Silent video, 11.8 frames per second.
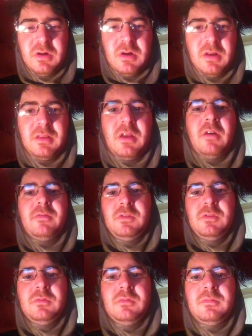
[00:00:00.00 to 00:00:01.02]
I love
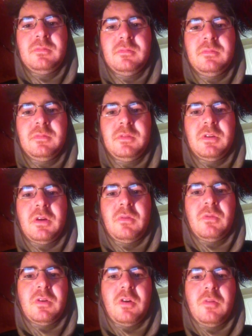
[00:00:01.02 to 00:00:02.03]
you. You know, I
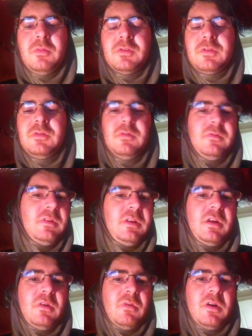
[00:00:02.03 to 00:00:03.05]
want to almost do a
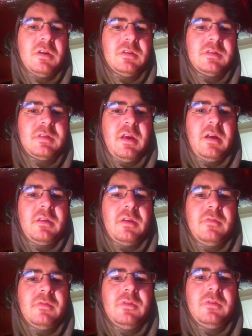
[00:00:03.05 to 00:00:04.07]
video where I just say I
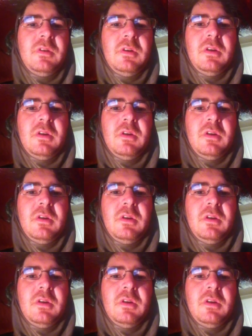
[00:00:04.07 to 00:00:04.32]
love you.